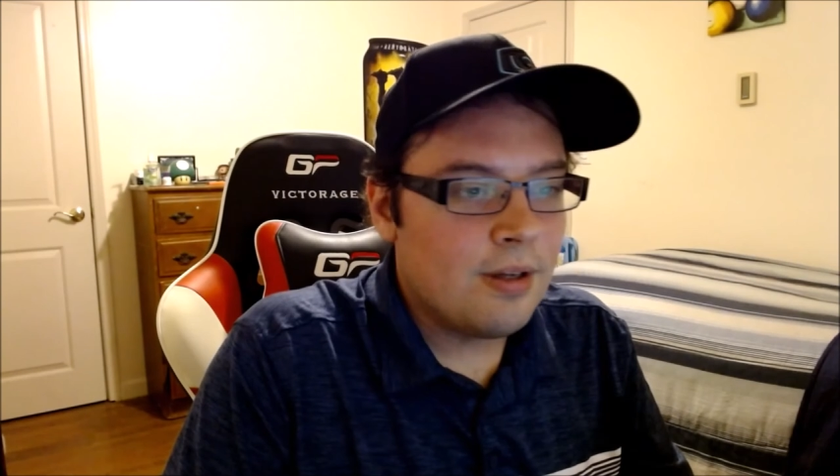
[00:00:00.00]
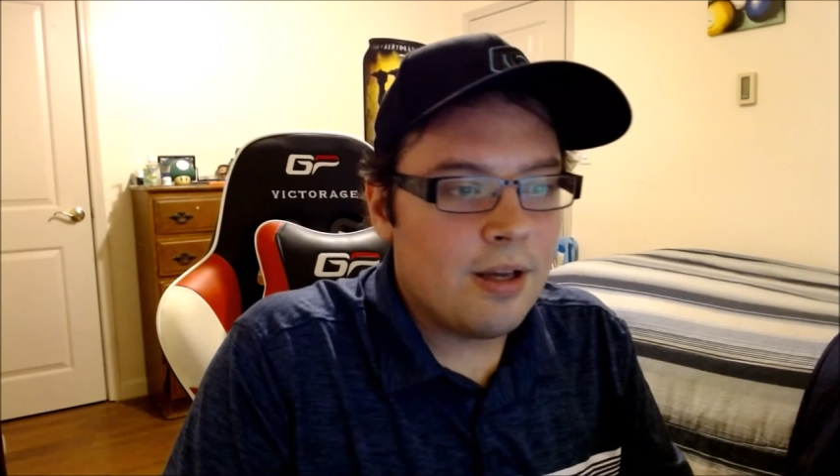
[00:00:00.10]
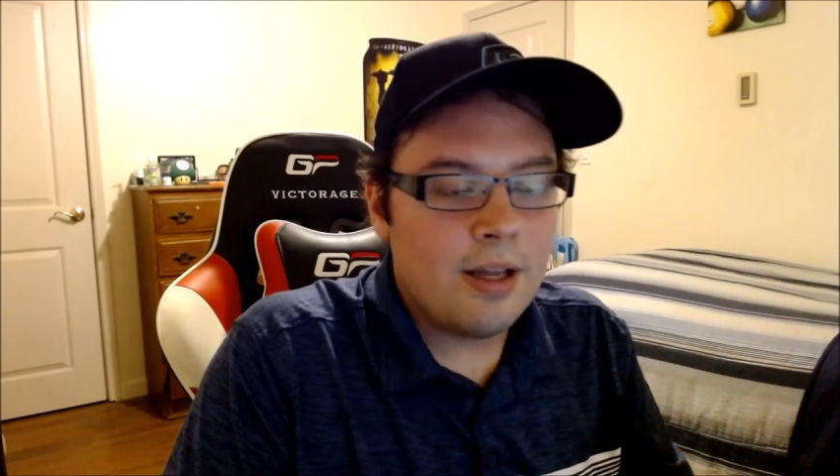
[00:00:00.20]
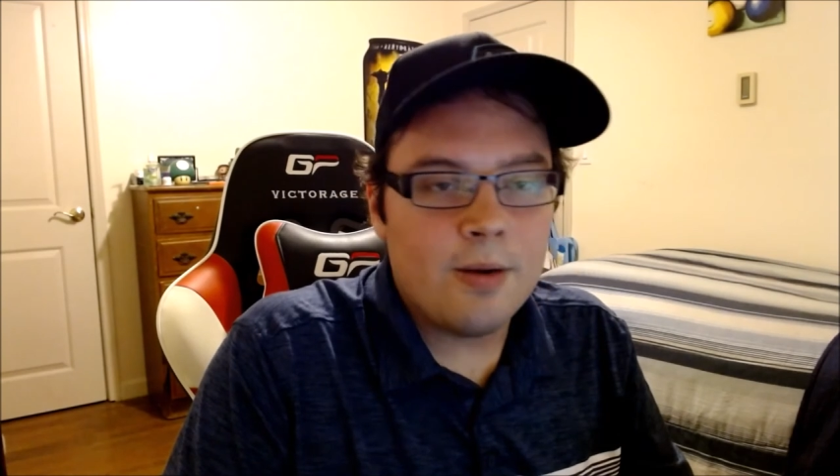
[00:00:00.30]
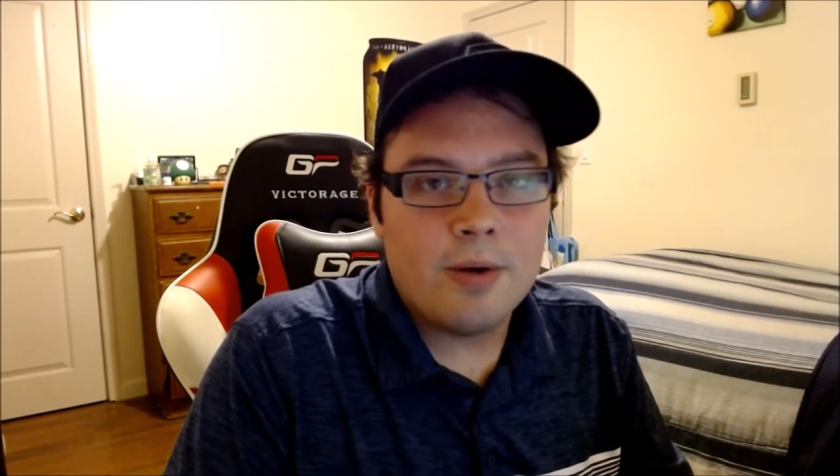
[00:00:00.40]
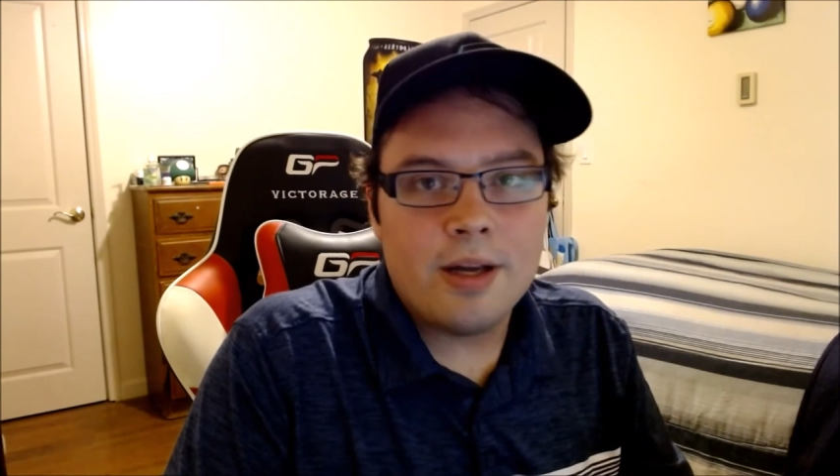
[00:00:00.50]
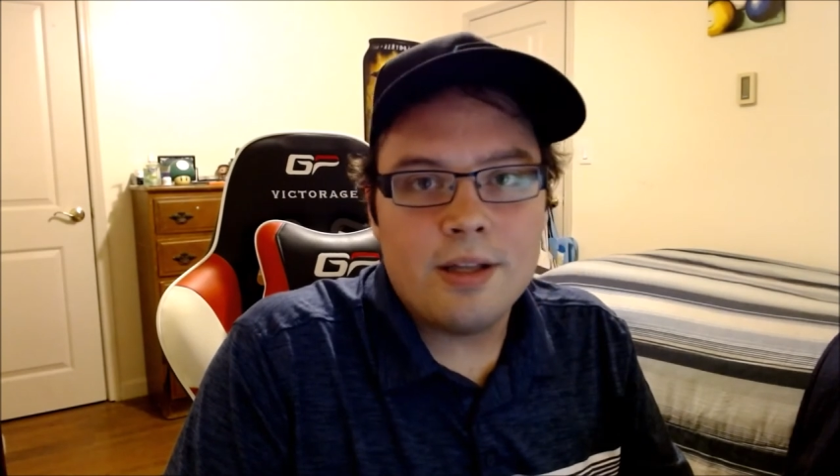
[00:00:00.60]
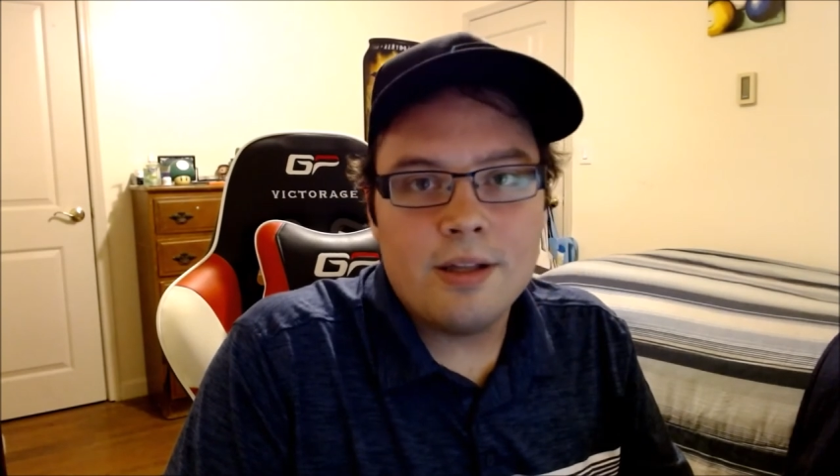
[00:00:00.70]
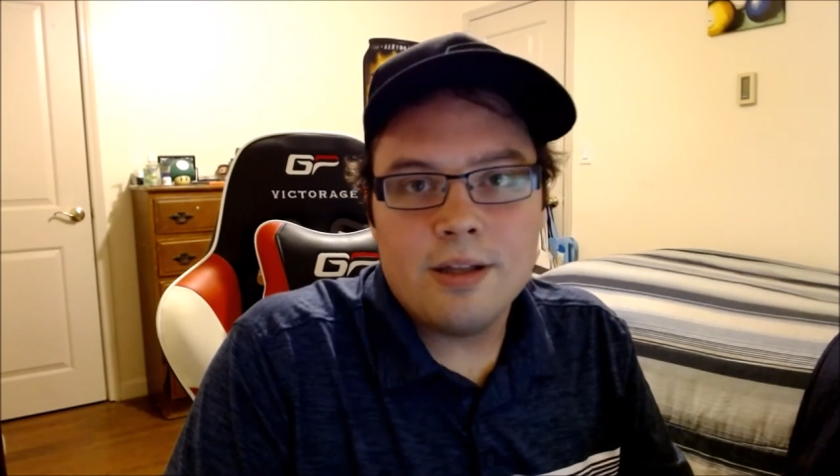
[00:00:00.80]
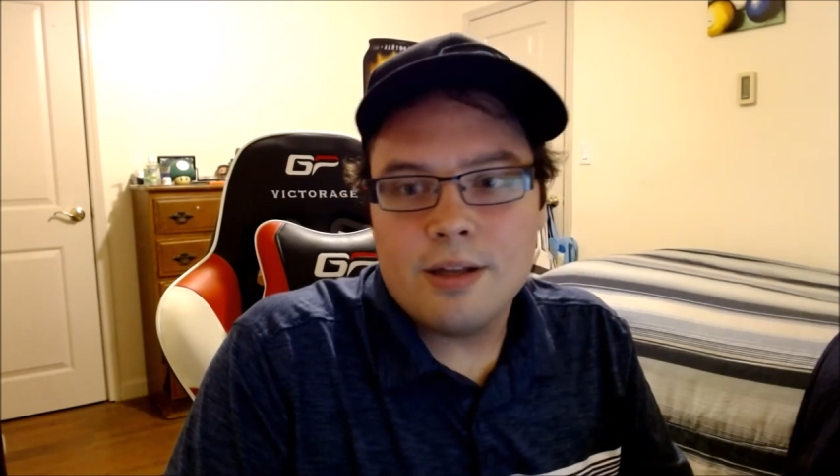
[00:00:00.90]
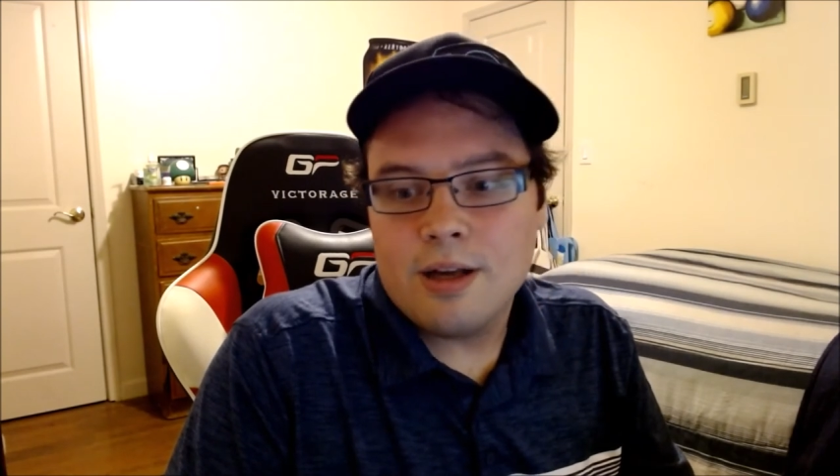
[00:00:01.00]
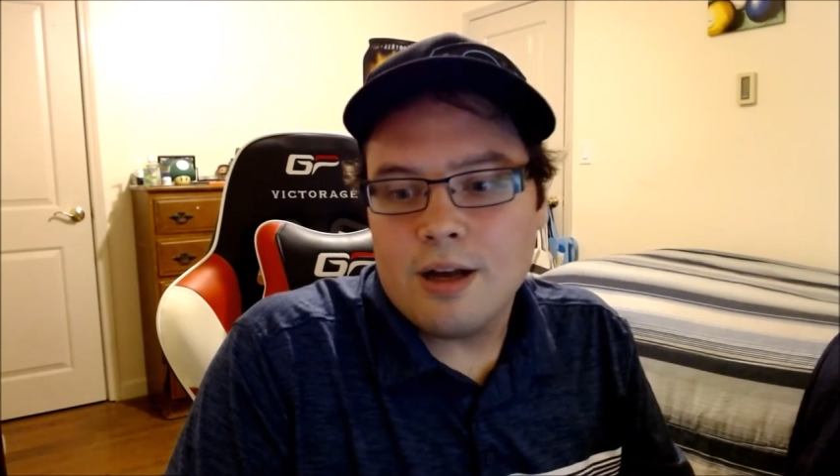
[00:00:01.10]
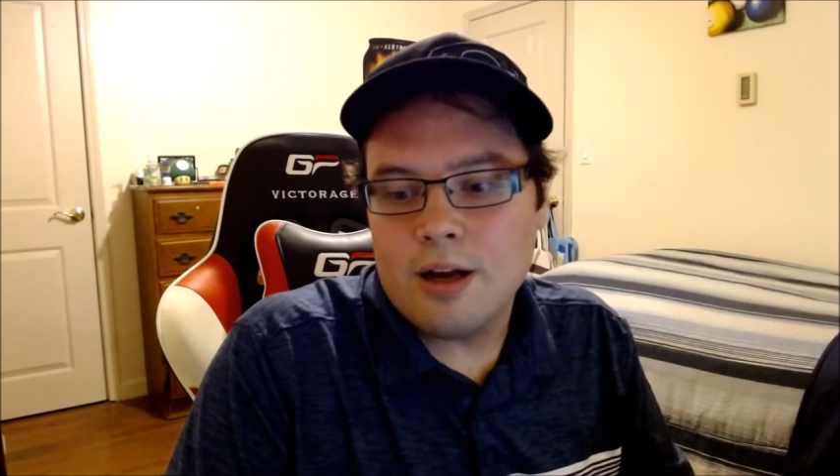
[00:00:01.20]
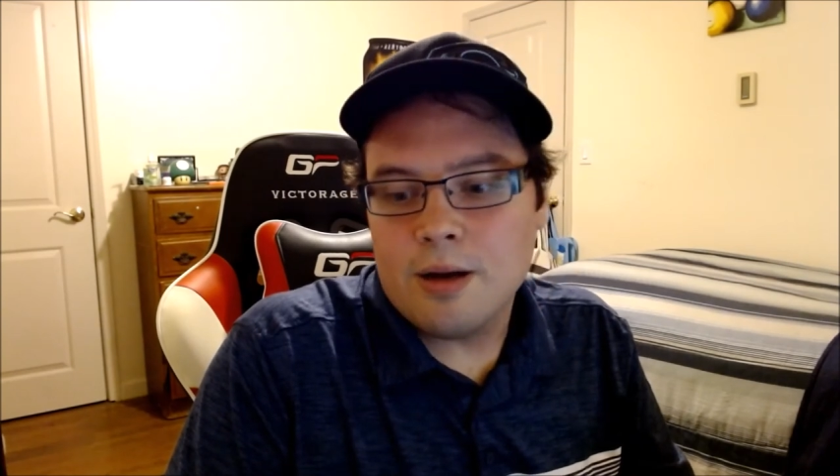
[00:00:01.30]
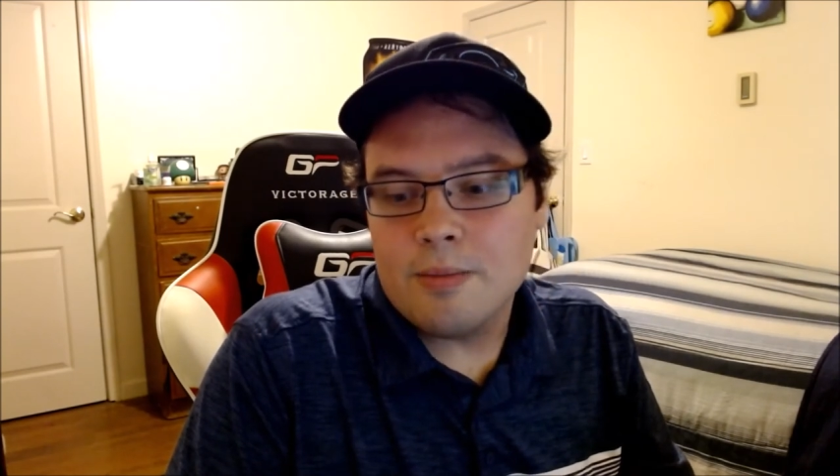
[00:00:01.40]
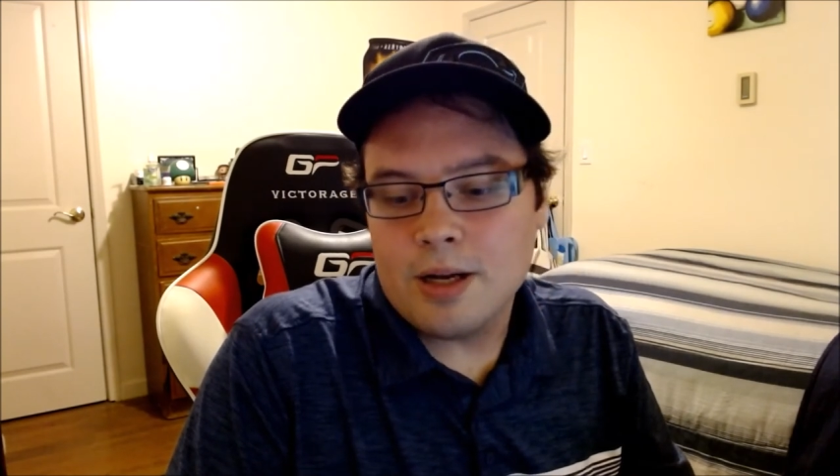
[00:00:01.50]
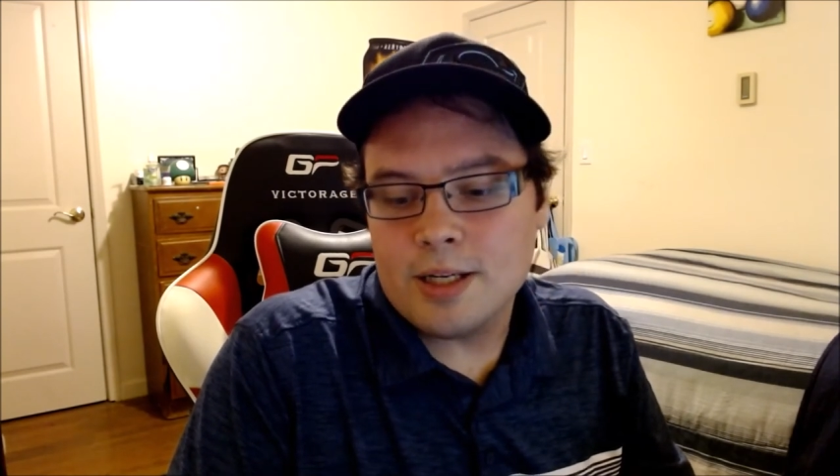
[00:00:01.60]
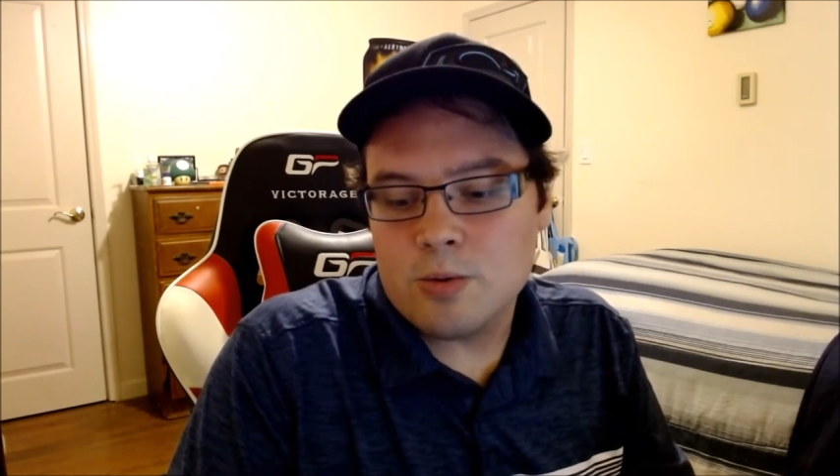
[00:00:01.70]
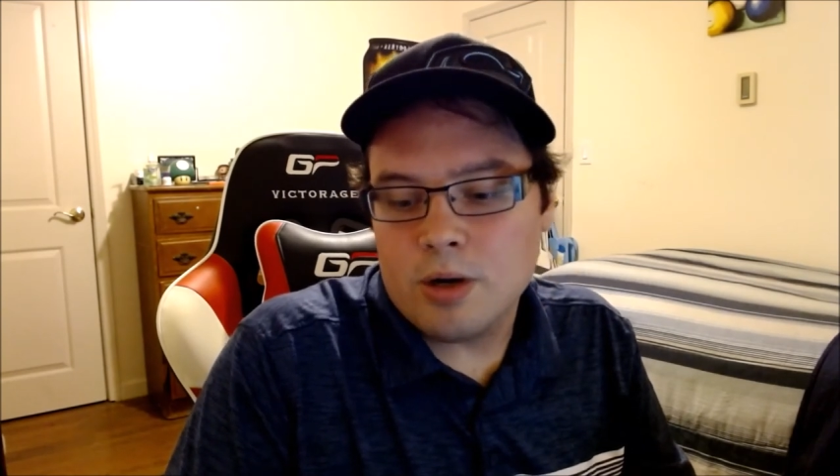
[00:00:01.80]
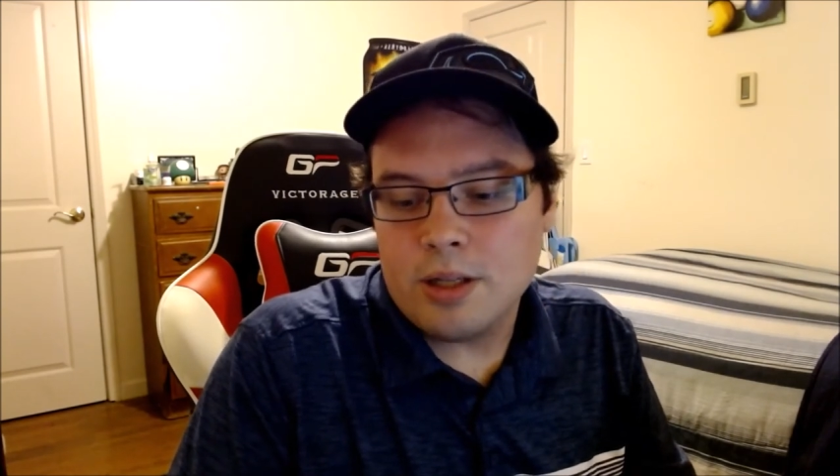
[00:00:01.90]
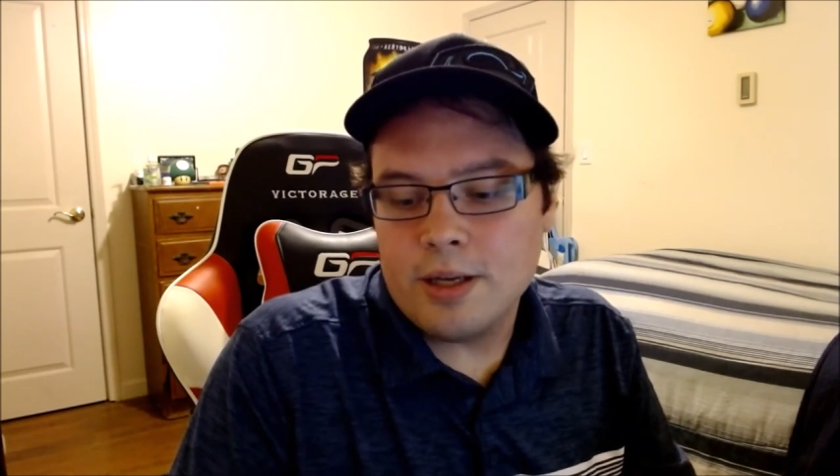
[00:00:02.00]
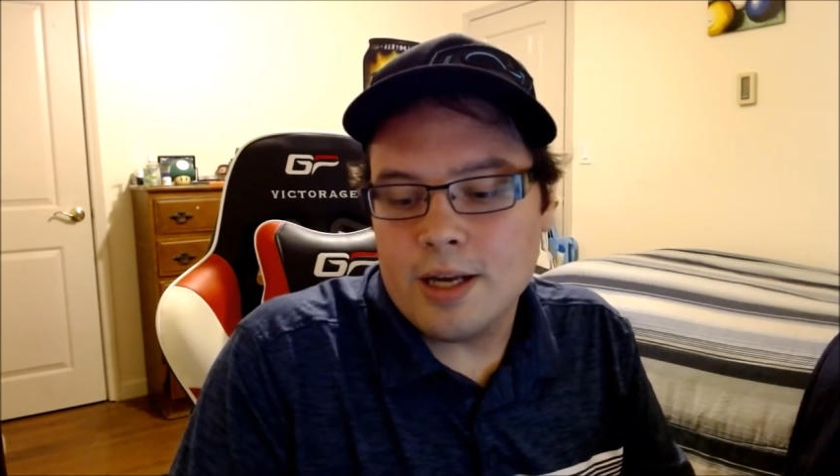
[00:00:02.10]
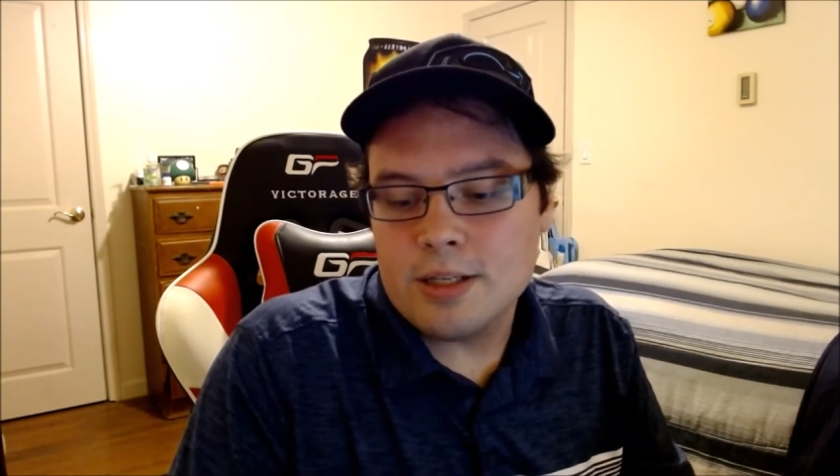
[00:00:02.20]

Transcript: Anyway, I just want to let you guys